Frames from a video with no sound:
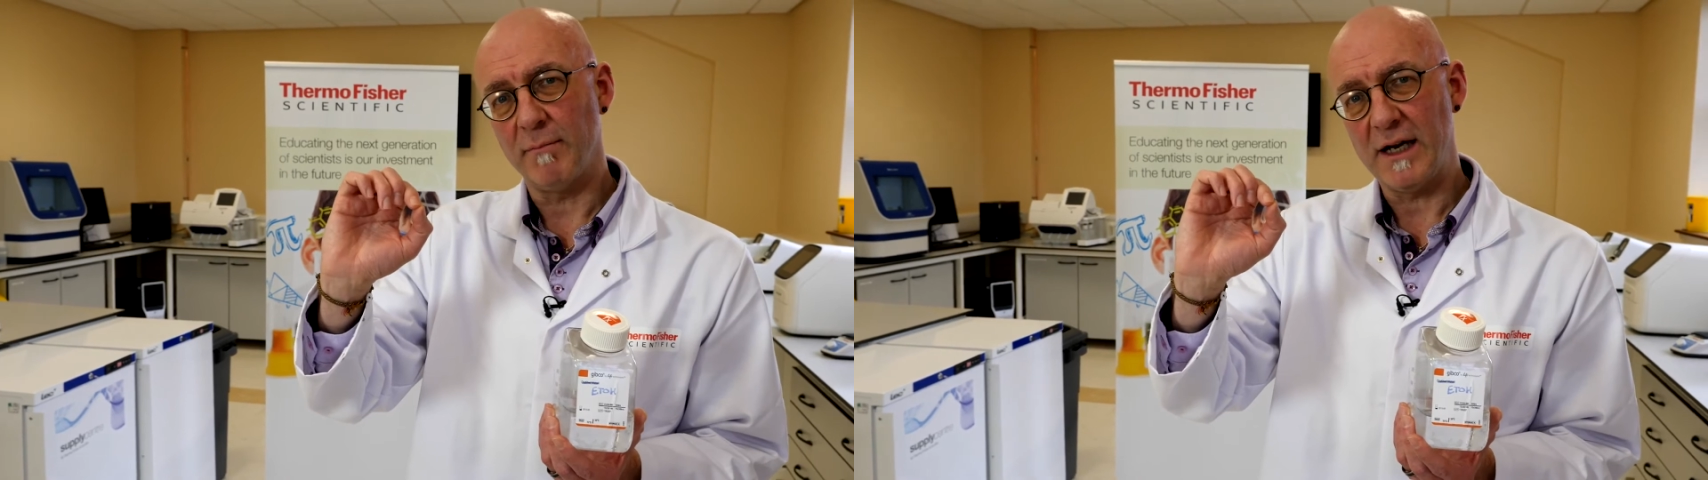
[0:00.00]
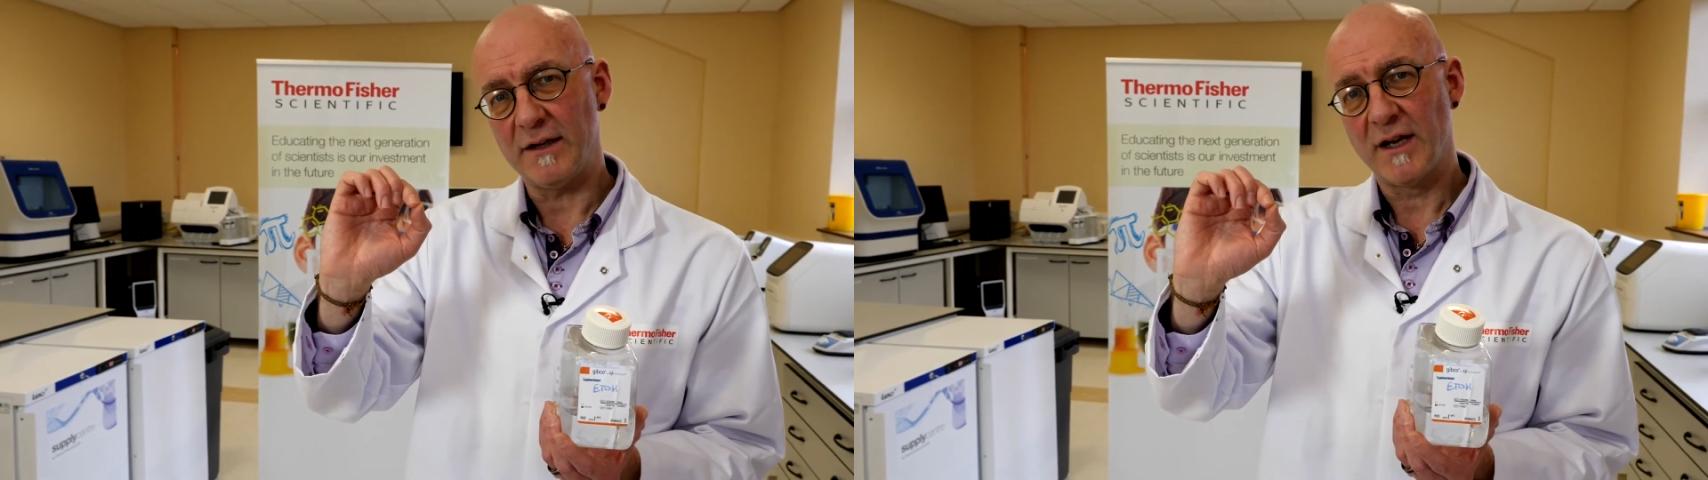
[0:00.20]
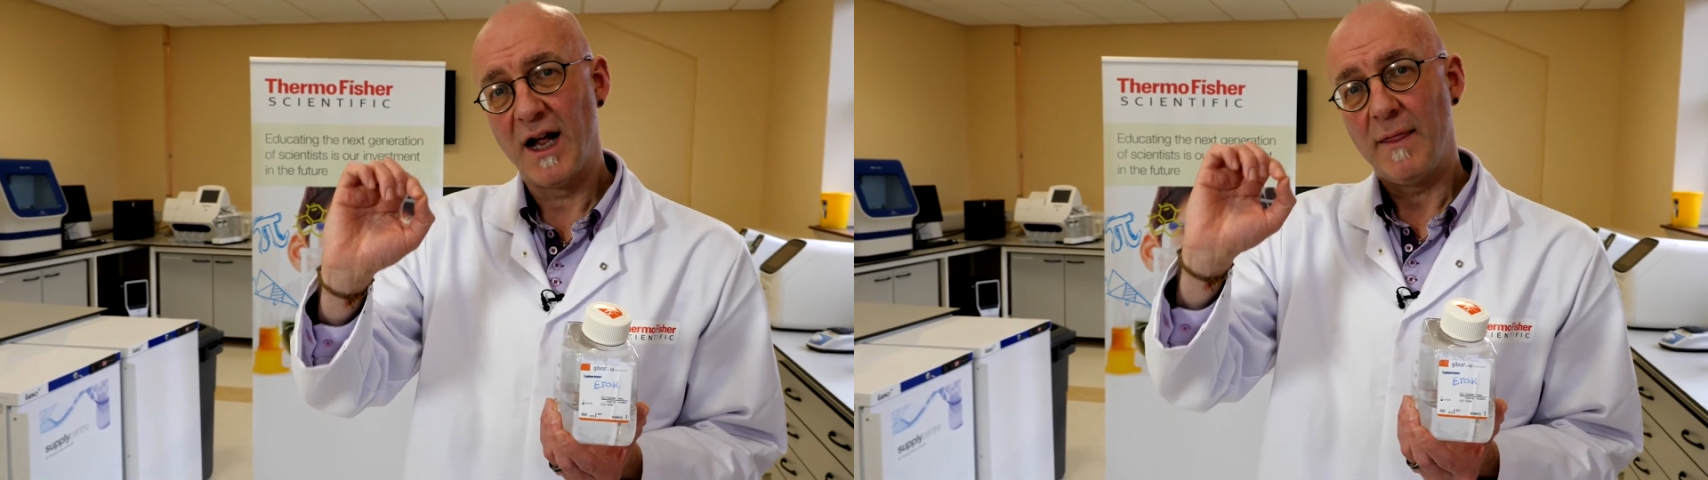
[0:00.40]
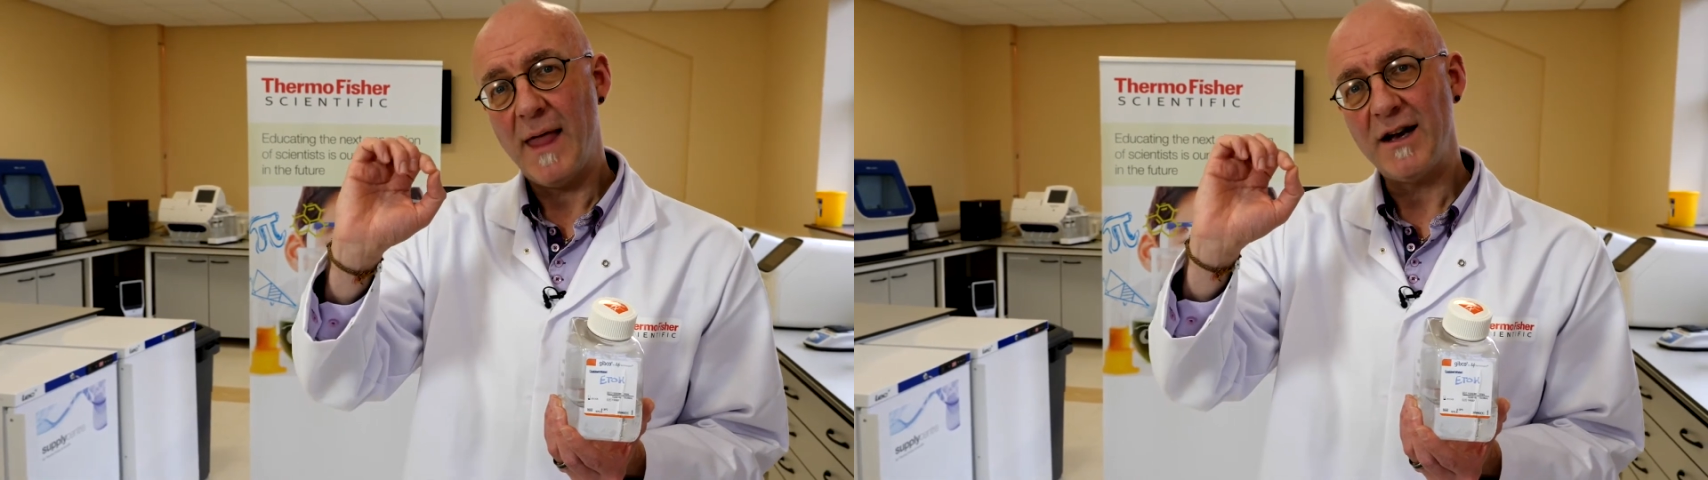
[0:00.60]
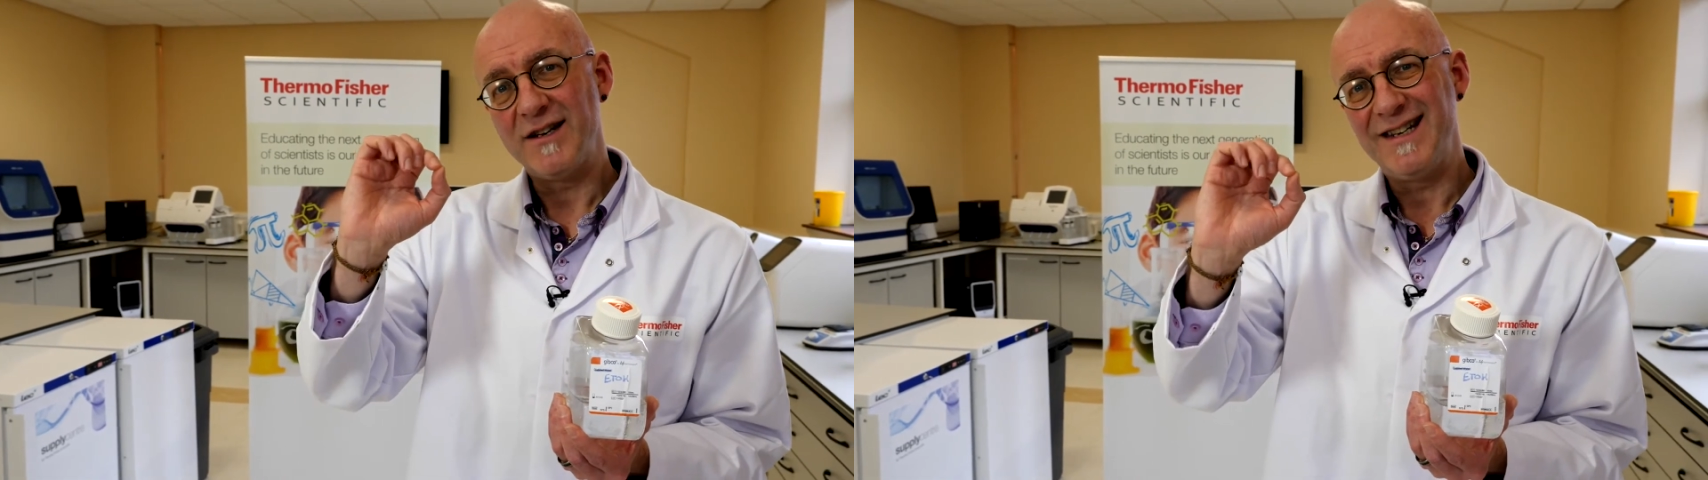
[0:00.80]
meet,
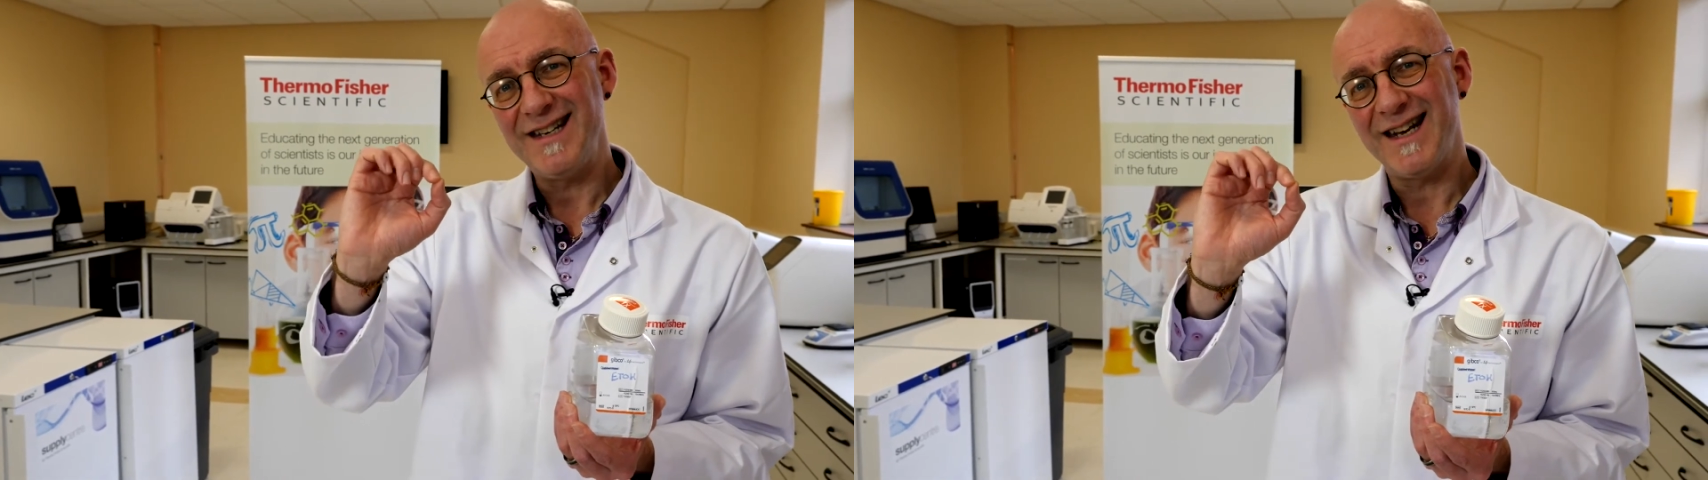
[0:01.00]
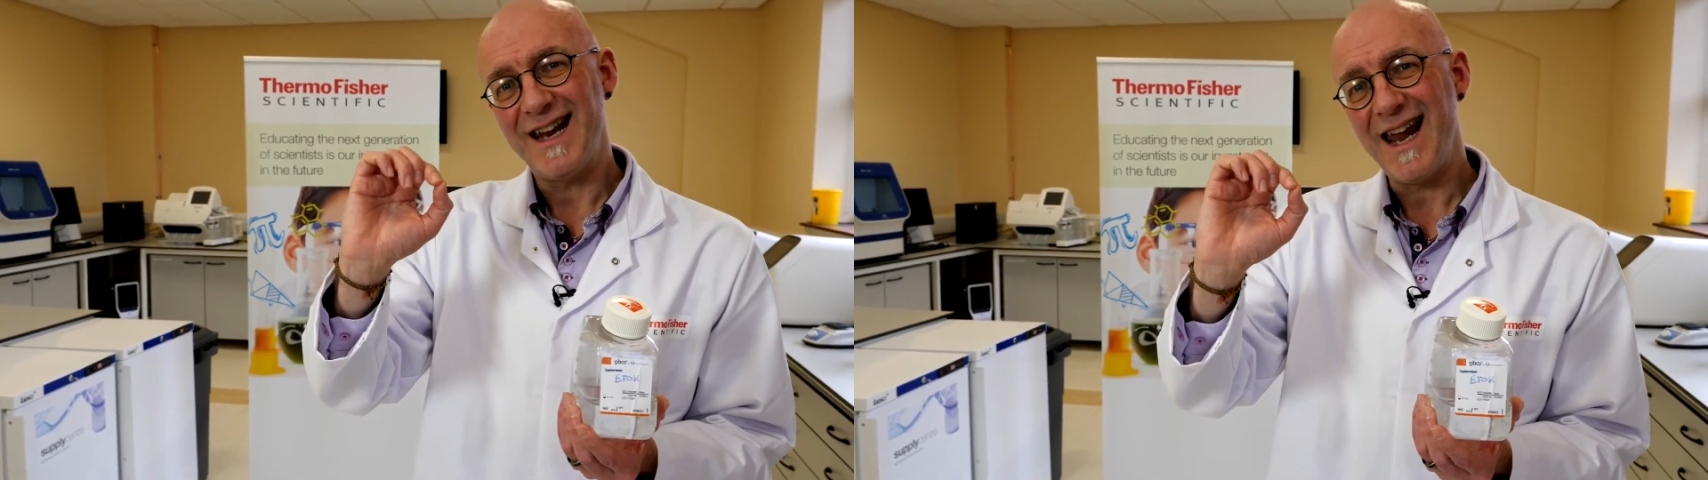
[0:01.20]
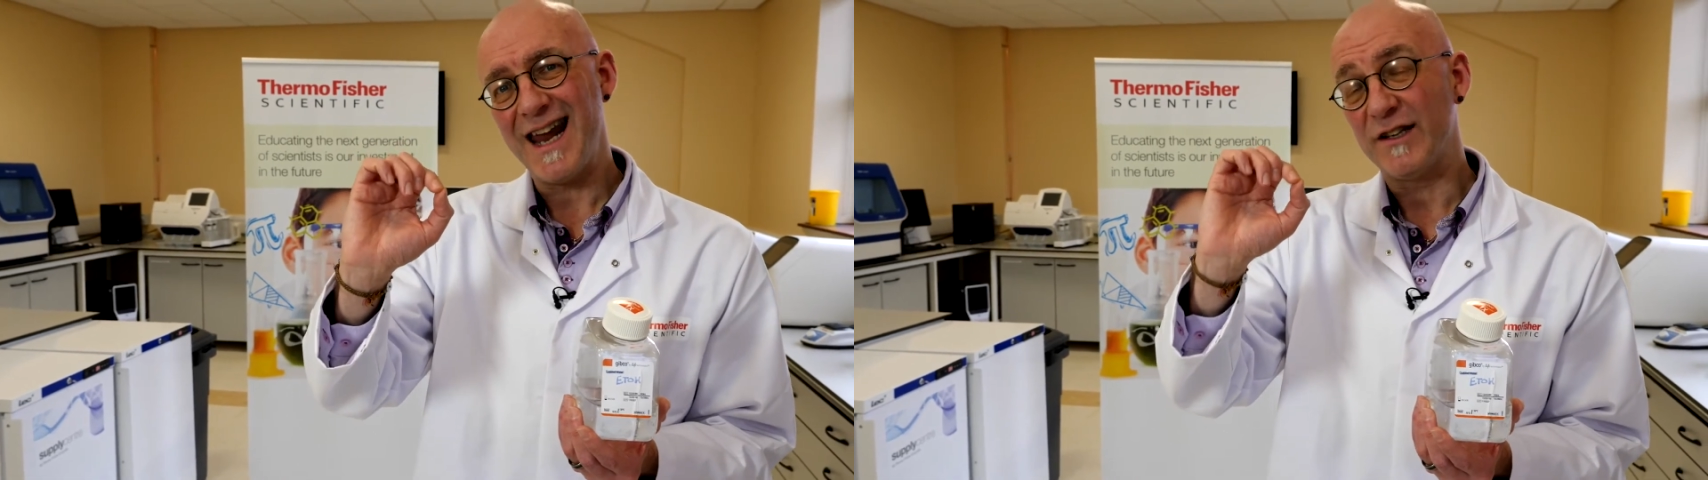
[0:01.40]
that DNA